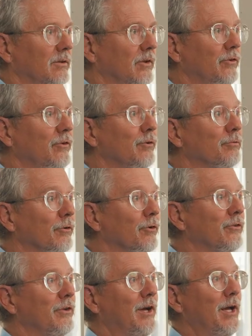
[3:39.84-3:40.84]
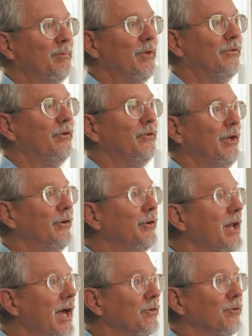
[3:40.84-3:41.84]
This is the first time that this
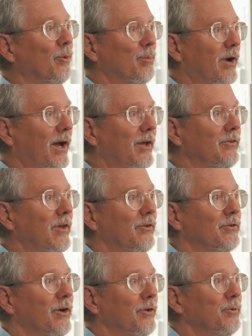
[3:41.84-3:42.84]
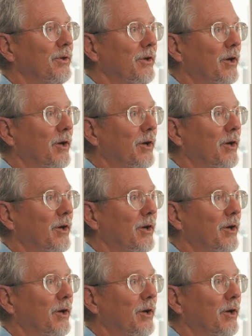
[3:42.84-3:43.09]
international prize has gone to a